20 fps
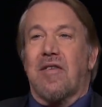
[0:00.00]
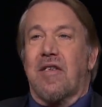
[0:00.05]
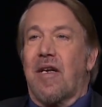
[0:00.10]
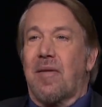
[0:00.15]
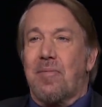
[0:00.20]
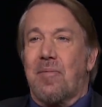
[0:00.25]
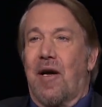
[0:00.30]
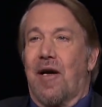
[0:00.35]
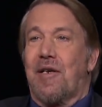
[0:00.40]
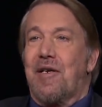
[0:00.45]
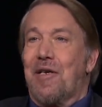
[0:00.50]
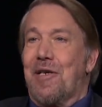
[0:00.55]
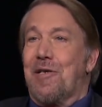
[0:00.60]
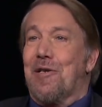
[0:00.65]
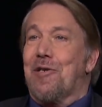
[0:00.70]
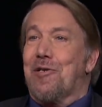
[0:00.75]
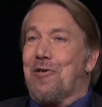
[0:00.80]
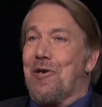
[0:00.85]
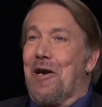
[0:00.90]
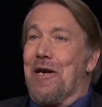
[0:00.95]
and I'm not in
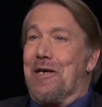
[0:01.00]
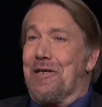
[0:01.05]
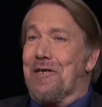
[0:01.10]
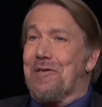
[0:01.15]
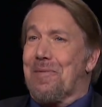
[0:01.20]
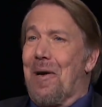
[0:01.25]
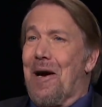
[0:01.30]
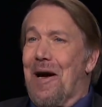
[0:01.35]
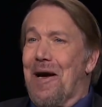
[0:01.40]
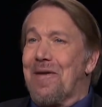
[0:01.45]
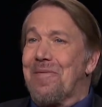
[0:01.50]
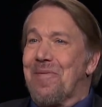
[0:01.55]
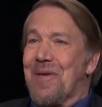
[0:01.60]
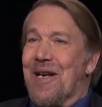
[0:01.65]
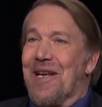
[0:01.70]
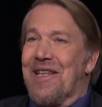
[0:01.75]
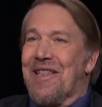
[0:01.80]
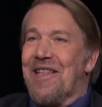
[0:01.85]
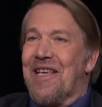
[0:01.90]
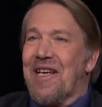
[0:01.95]
the Chinese mind, but
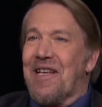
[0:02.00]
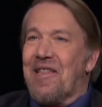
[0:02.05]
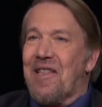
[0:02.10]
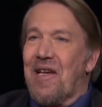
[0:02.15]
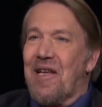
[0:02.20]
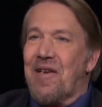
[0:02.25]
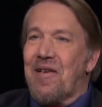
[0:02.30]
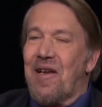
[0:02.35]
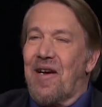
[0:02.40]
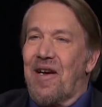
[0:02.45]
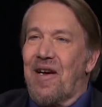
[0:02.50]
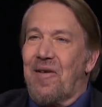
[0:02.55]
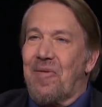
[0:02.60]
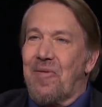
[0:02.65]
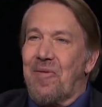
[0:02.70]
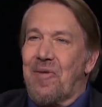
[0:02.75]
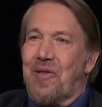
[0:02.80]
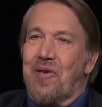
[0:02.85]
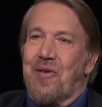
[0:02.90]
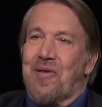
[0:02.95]
I think that
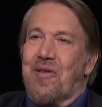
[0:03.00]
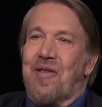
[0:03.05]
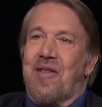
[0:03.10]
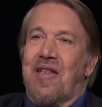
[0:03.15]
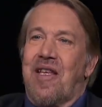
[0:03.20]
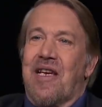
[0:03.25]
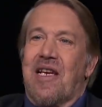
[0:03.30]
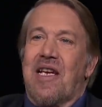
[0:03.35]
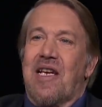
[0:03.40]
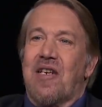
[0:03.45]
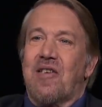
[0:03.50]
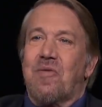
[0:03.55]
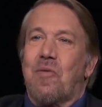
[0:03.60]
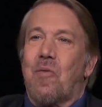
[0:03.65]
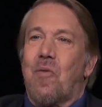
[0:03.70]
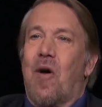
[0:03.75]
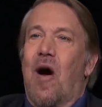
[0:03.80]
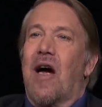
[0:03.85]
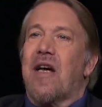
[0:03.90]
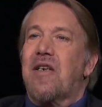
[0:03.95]
what they're thinking is,
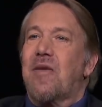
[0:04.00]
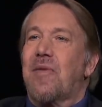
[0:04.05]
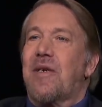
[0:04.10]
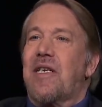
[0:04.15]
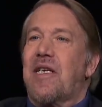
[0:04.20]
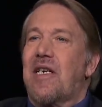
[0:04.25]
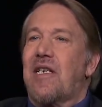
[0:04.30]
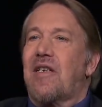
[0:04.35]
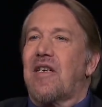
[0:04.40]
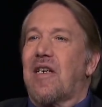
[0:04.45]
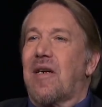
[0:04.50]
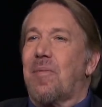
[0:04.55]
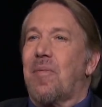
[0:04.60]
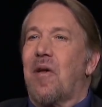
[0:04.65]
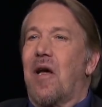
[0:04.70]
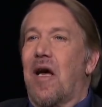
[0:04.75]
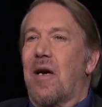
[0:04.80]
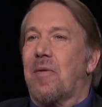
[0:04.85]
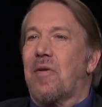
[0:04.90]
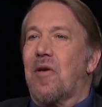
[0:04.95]
why do we need to
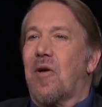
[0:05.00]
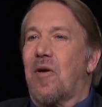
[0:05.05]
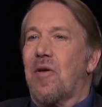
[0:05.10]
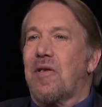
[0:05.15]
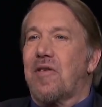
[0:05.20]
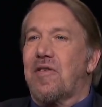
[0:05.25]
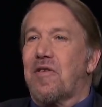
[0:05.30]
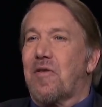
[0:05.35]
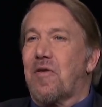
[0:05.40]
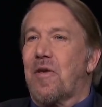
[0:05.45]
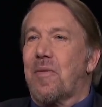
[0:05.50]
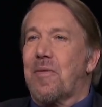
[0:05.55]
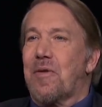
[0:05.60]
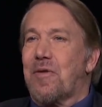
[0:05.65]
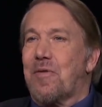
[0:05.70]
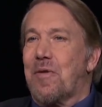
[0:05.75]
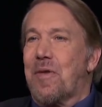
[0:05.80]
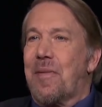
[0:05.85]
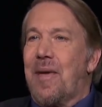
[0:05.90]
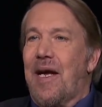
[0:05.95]
comply with all these
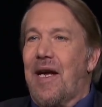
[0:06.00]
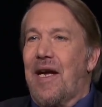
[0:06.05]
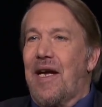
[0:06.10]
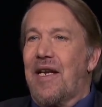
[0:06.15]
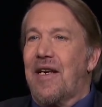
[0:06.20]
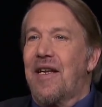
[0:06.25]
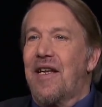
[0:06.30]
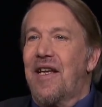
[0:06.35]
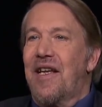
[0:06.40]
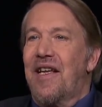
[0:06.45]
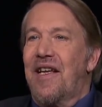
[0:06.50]
agreements we made